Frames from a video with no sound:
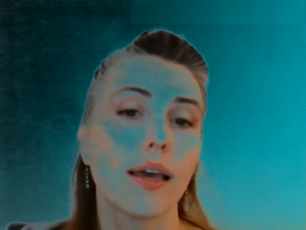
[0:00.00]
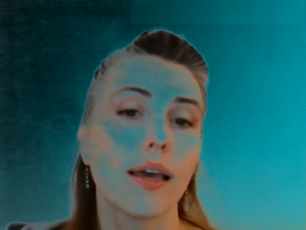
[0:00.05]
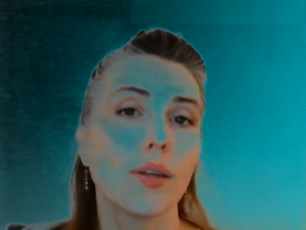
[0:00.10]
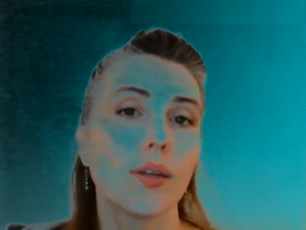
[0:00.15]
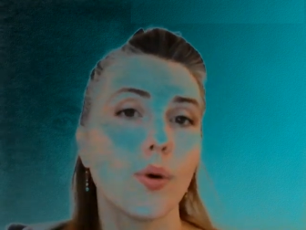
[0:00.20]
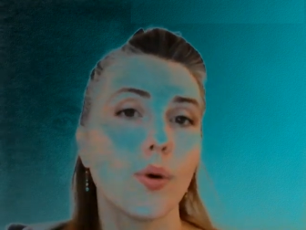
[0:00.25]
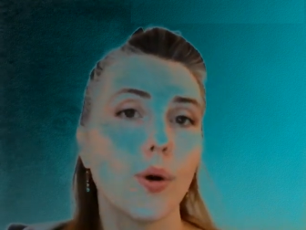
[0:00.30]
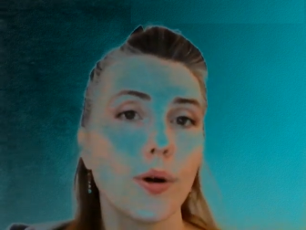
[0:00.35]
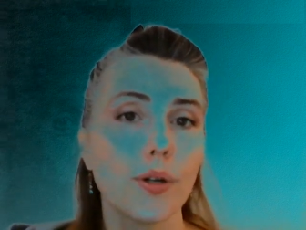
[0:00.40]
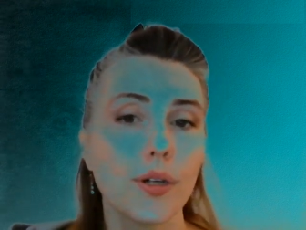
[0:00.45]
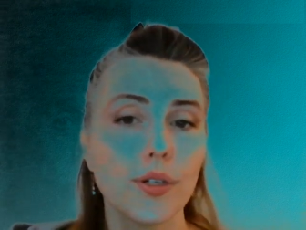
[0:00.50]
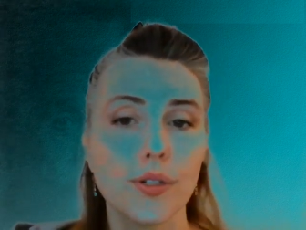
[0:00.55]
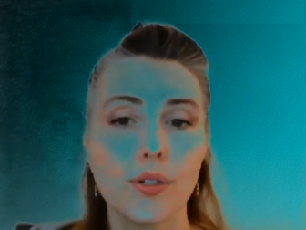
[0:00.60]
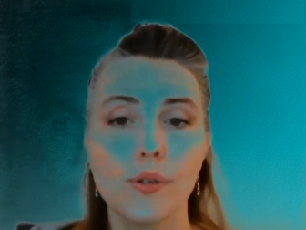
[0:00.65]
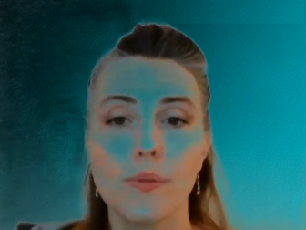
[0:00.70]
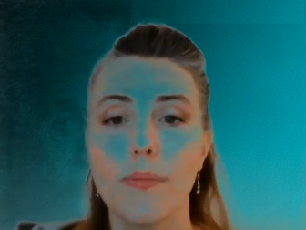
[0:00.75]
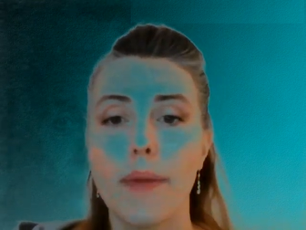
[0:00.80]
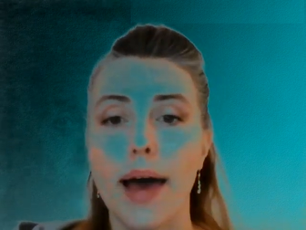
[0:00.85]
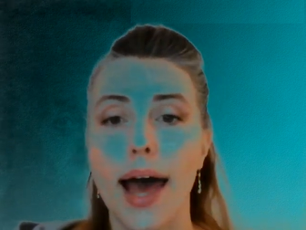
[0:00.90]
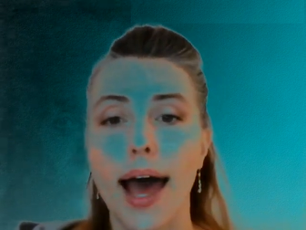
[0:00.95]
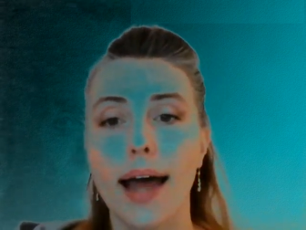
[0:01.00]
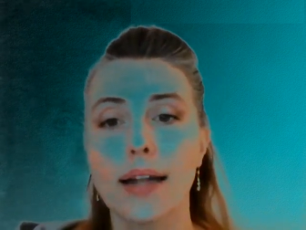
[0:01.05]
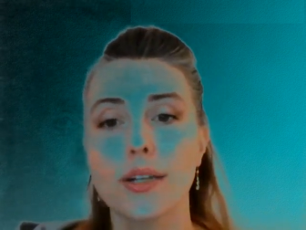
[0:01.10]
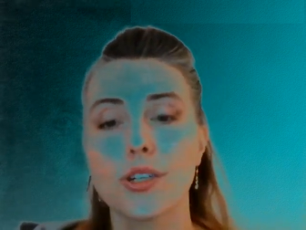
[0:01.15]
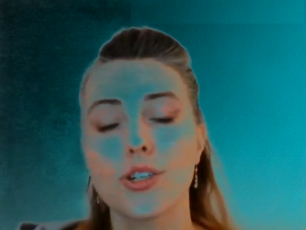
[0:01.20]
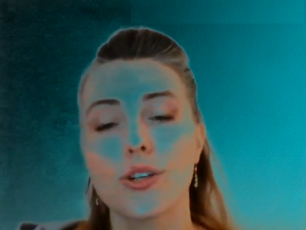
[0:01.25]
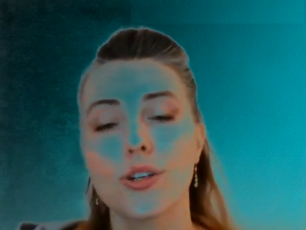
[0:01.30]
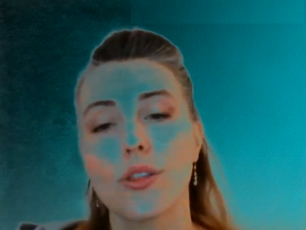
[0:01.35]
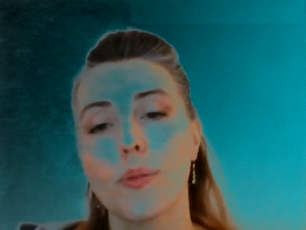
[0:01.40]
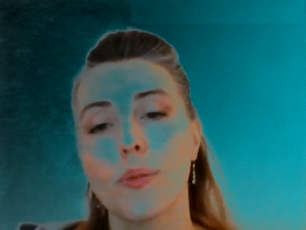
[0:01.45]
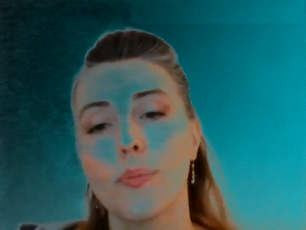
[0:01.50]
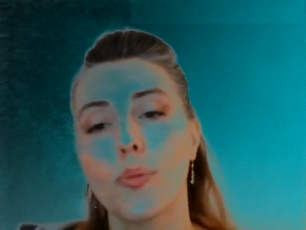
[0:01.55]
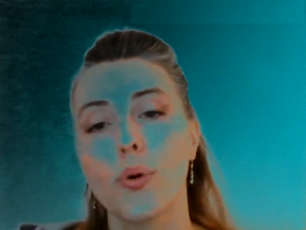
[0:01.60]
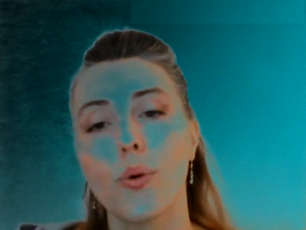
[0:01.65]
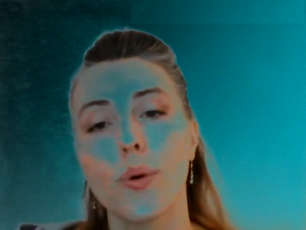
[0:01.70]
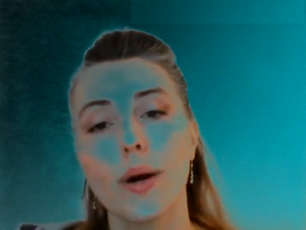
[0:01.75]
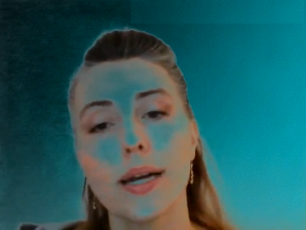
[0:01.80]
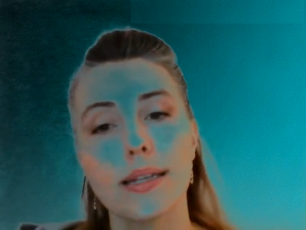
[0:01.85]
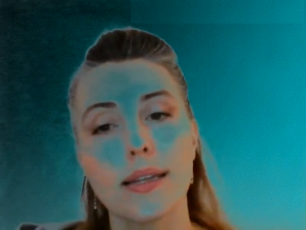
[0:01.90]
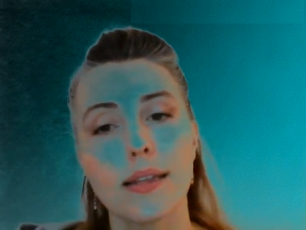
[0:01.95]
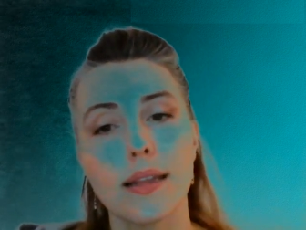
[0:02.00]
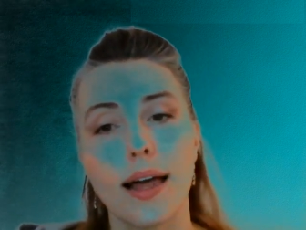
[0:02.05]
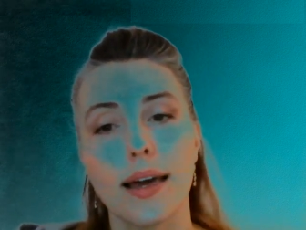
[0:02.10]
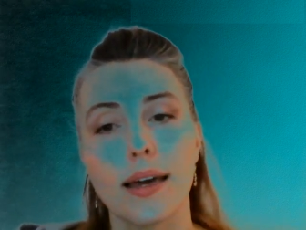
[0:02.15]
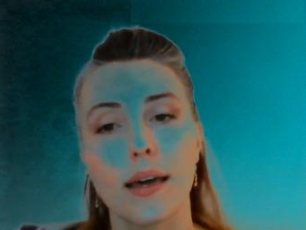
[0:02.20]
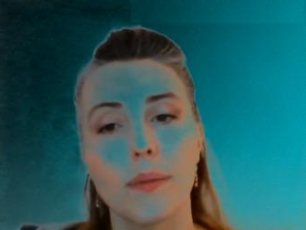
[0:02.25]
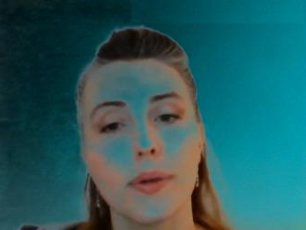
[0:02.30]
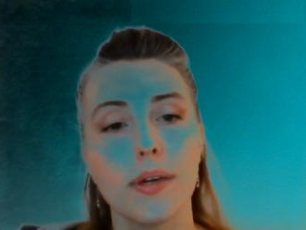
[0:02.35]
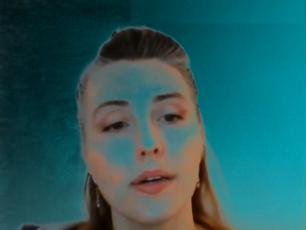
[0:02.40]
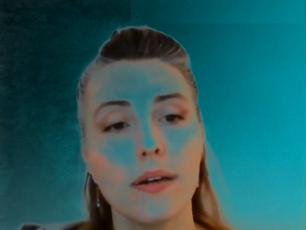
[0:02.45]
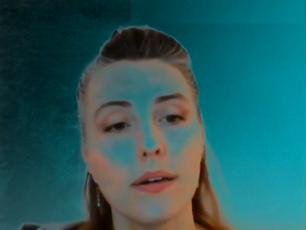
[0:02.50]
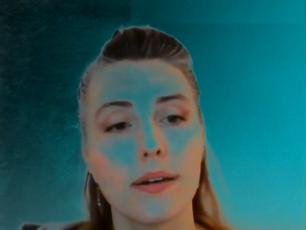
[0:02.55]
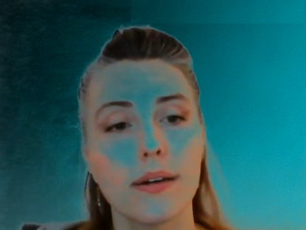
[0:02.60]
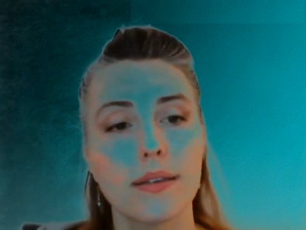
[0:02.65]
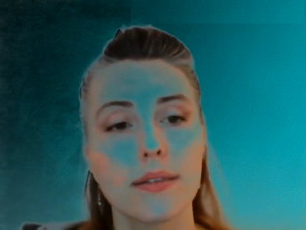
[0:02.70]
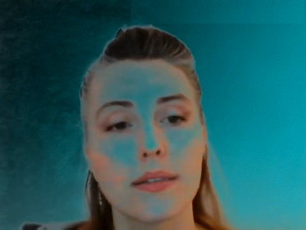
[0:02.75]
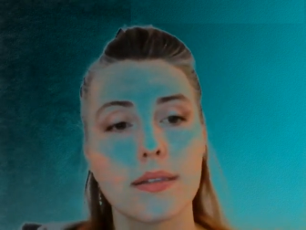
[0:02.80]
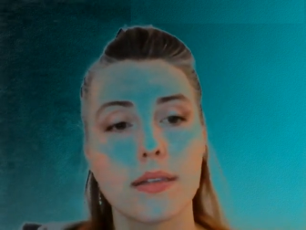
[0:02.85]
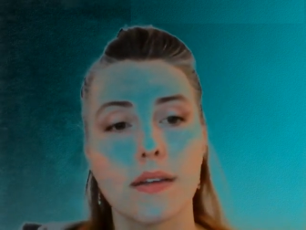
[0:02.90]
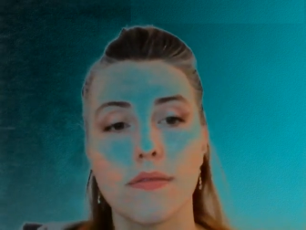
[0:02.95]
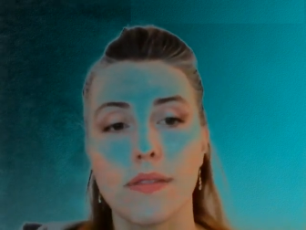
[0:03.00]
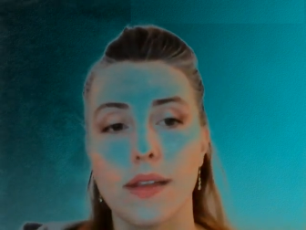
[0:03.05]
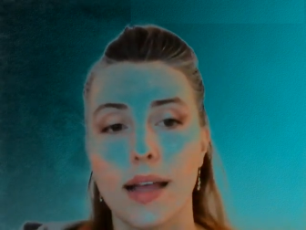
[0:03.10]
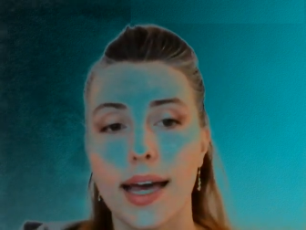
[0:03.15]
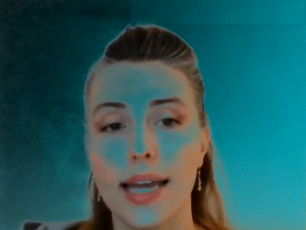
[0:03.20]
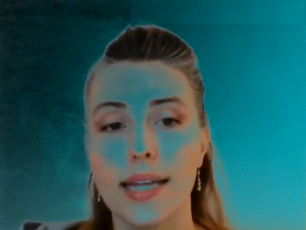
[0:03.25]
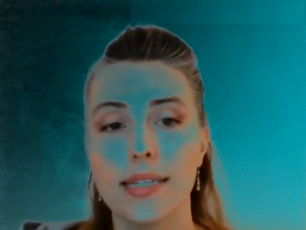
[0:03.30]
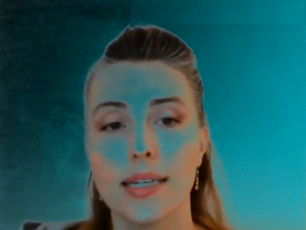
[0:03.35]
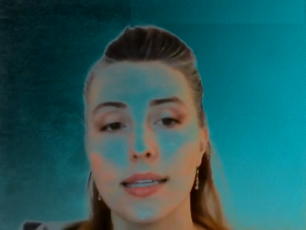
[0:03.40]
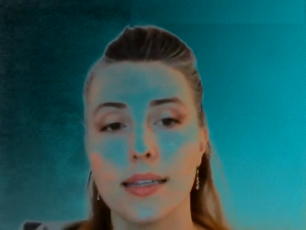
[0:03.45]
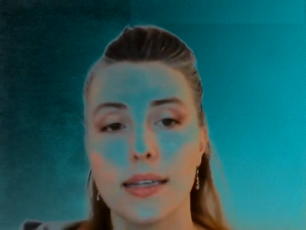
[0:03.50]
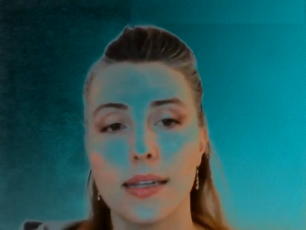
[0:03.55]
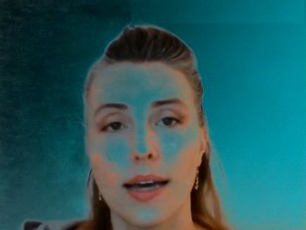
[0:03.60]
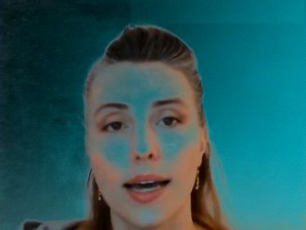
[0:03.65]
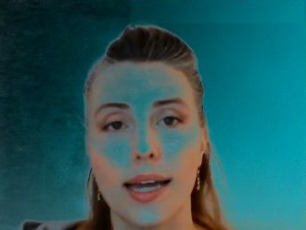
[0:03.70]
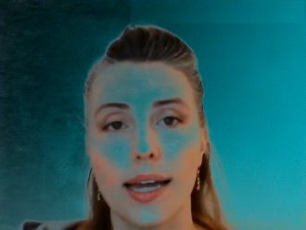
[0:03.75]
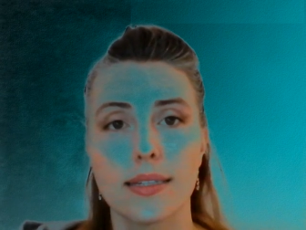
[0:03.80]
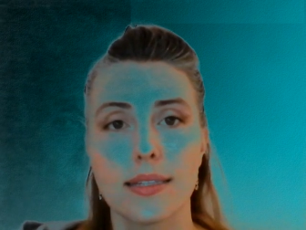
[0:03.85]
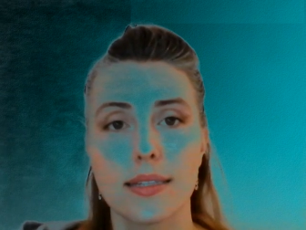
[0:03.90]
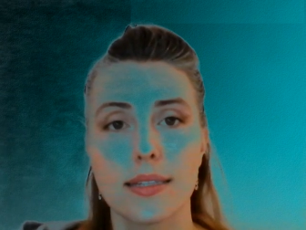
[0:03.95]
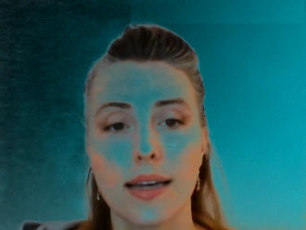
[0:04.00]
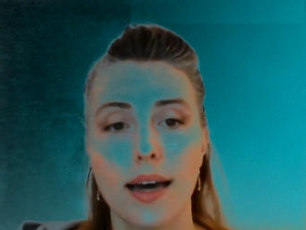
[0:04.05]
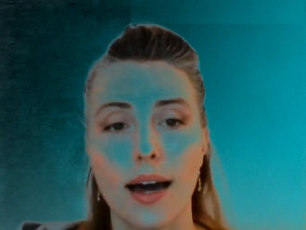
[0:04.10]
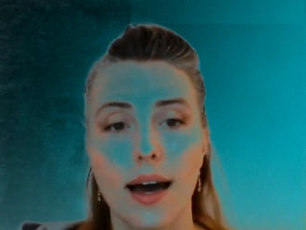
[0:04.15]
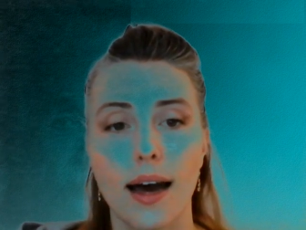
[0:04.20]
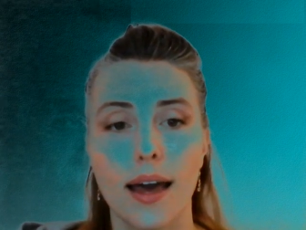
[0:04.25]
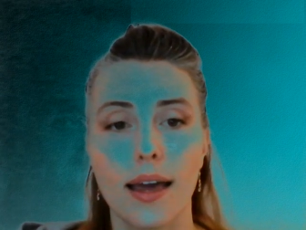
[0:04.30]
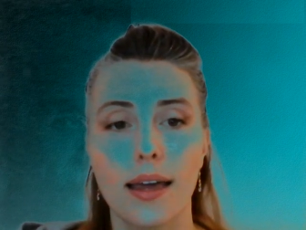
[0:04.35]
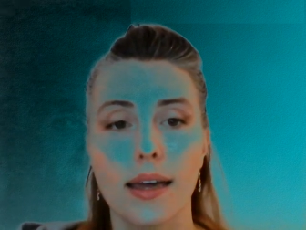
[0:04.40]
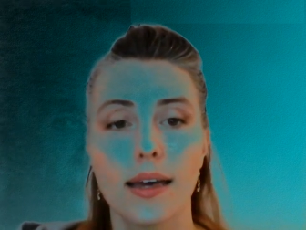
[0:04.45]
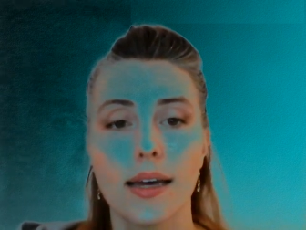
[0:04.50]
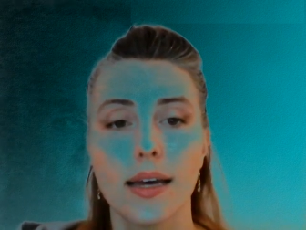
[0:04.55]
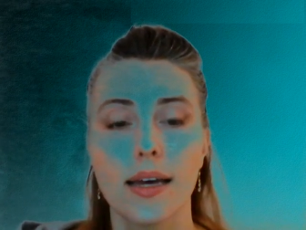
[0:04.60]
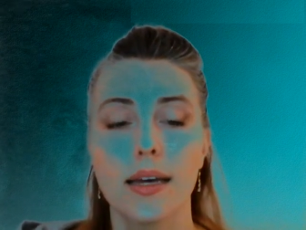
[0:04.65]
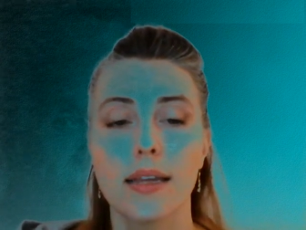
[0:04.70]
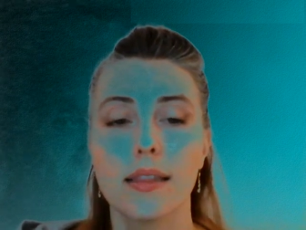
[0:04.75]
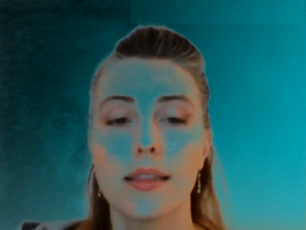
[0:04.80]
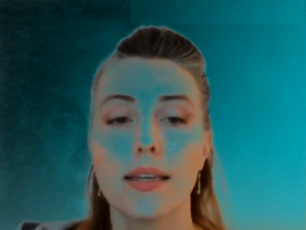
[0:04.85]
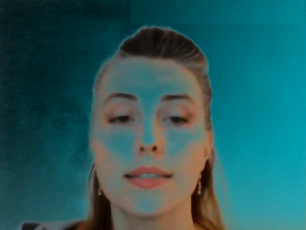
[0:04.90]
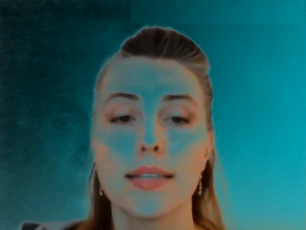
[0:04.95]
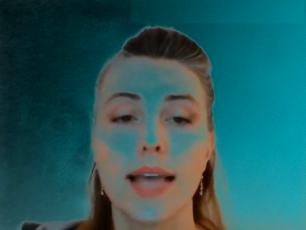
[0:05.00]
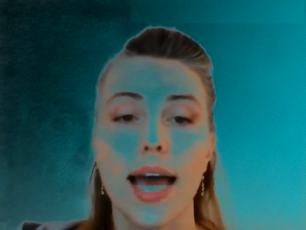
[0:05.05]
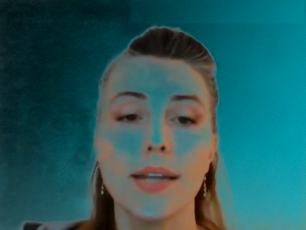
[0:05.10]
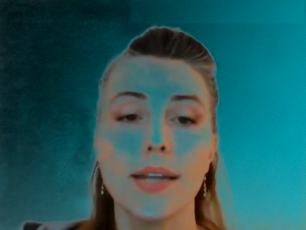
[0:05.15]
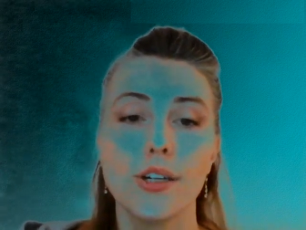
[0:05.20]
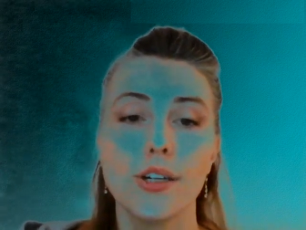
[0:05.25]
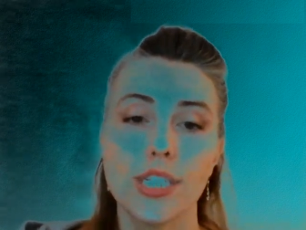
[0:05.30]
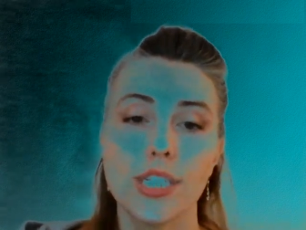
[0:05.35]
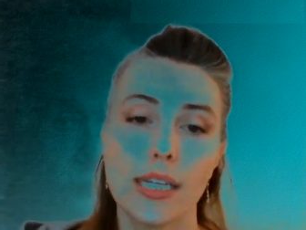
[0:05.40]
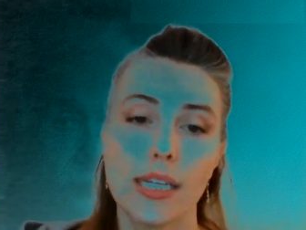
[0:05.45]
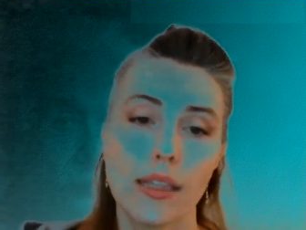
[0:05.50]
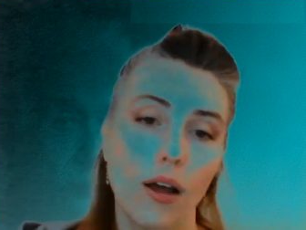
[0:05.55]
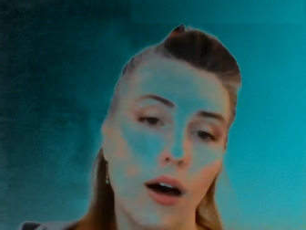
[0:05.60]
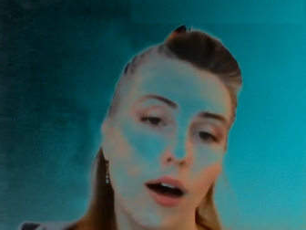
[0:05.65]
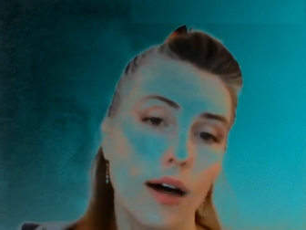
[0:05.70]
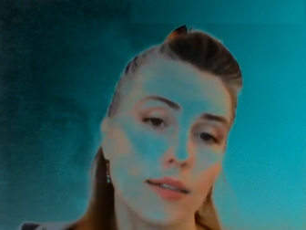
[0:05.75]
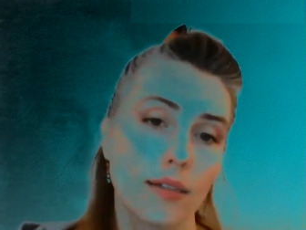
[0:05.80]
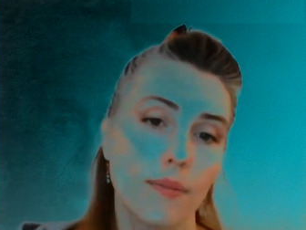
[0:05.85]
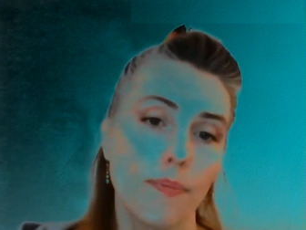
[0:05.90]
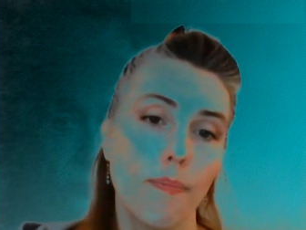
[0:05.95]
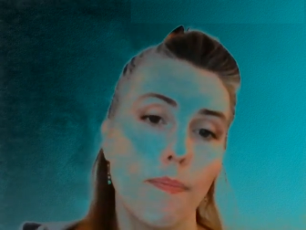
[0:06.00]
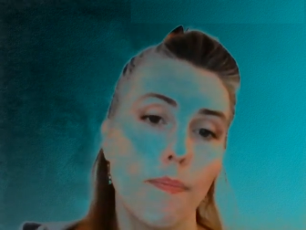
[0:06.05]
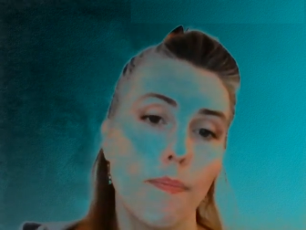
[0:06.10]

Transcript: In order to match the point-like appearance of light in the night sky, this energy loss